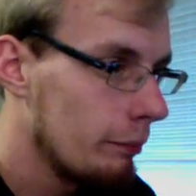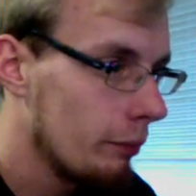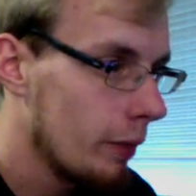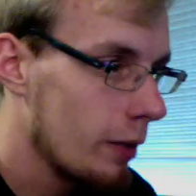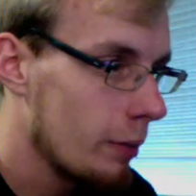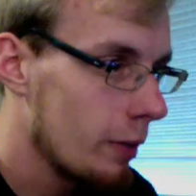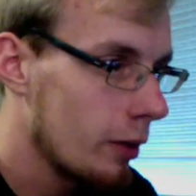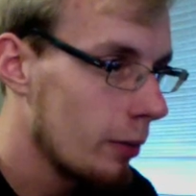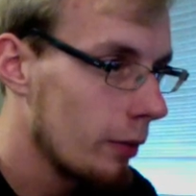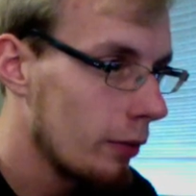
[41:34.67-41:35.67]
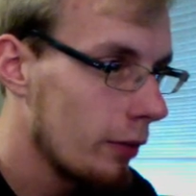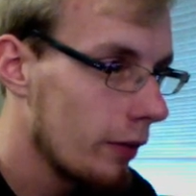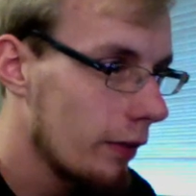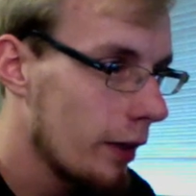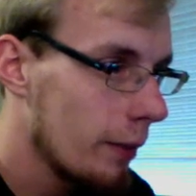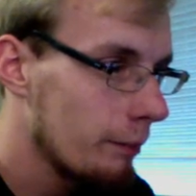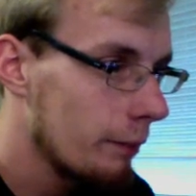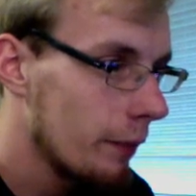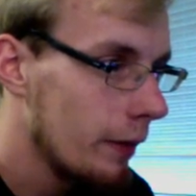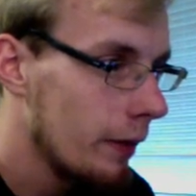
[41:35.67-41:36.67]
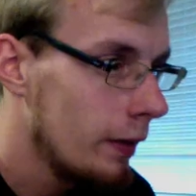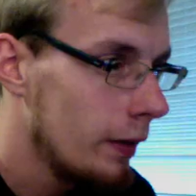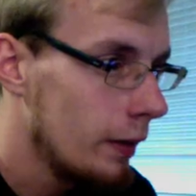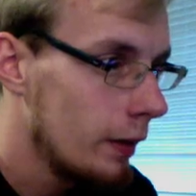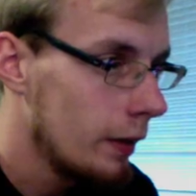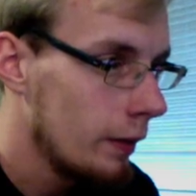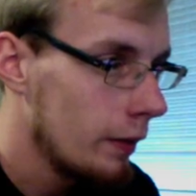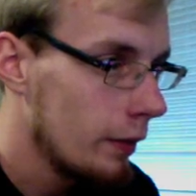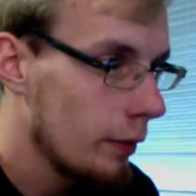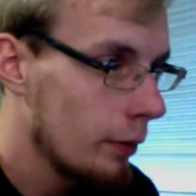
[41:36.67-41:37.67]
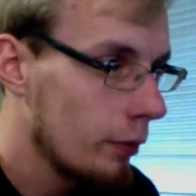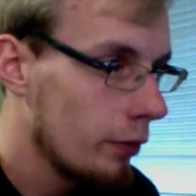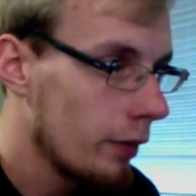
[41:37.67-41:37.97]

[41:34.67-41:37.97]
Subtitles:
by the barrel most of the time. Those